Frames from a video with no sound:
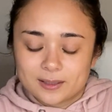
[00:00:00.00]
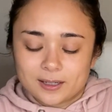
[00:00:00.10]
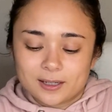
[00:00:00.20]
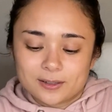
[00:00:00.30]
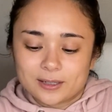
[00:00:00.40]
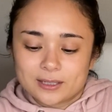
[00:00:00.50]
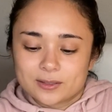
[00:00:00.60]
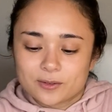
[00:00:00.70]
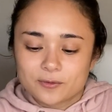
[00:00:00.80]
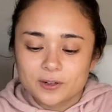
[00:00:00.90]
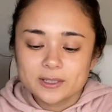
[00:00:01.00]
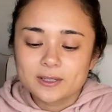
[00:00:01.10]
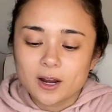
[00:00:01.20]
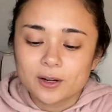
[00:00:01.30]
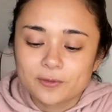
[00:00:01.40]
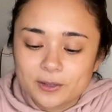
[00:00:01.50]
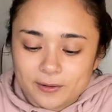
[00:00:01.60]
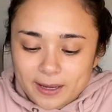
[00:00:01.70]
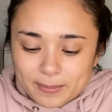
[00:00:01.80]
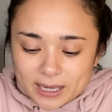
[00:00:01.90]
All right, so the first card for the
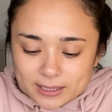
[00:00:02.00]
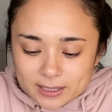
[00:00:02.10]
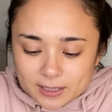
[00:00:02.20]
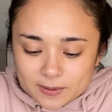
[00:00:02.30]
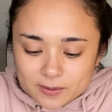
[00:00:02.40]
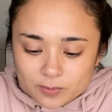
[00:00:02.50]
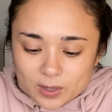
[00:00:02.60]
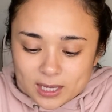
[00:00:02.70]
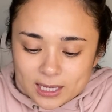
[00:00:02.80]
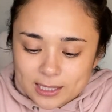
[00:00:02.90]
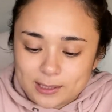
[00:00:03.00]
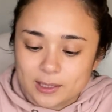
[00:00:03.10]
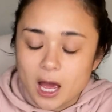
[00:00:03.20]
Divine Masculine this week is